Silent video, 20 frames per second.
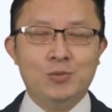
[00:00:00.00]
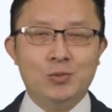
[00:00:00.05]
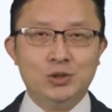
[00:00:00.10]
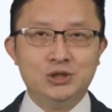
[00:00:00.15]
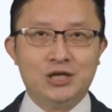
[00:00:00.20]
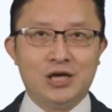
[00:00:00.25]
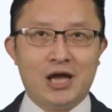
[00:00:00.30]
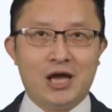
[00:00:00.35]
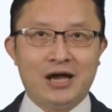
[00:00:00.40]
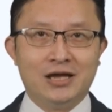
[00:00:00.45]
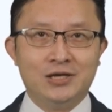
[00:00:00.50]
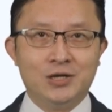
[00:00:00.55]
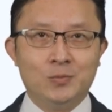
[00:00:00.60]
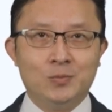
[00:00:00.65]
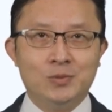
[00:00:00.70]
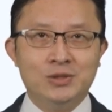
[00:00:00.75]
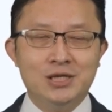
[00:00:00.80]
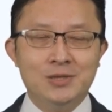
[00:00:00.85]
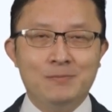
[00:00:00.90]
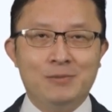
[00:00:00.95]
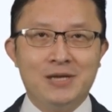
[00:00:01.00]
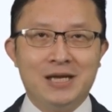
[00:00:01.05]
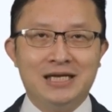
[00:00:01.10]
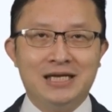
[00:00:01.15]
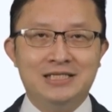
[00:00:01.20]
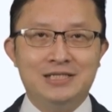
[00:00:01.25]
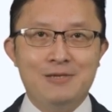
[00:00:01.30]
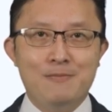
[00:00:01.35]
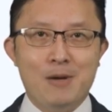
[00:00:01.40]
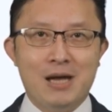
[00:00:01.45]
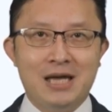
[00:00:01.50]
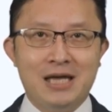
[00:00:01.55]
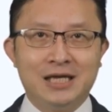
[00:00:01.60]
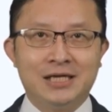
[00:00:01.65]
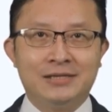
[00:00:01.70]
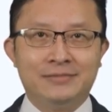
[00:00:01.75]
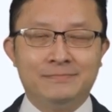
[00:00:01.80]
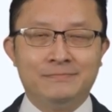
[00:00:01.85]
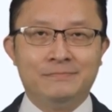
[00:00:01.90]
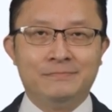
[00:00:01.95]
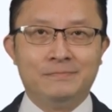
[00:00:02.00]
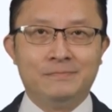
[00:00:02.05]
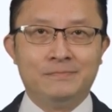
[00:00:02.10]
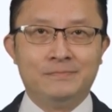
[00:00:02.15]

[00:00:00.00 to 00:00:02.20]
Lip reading: which condo would you place your money in?